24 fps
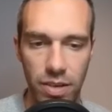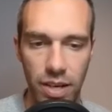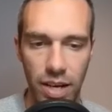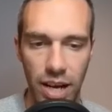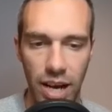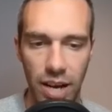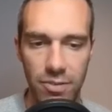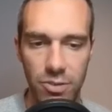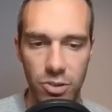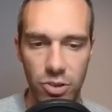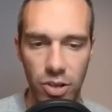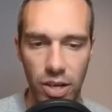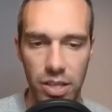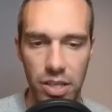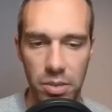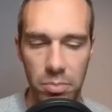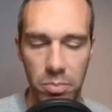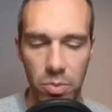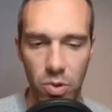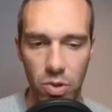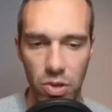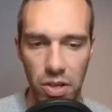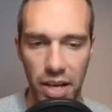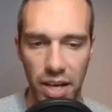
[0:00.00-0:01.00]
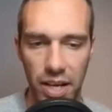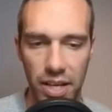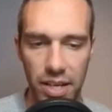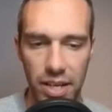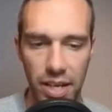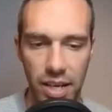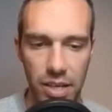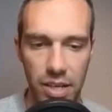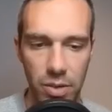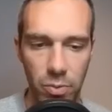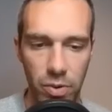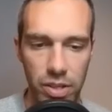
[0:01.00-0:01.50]
I haven't tried the Emolga at
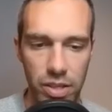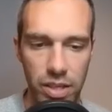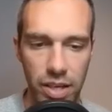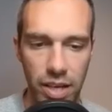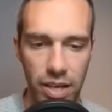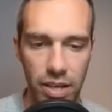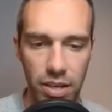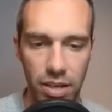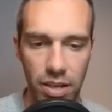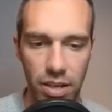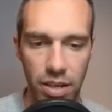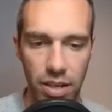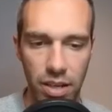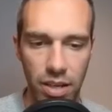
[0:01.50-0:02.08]
91 yet.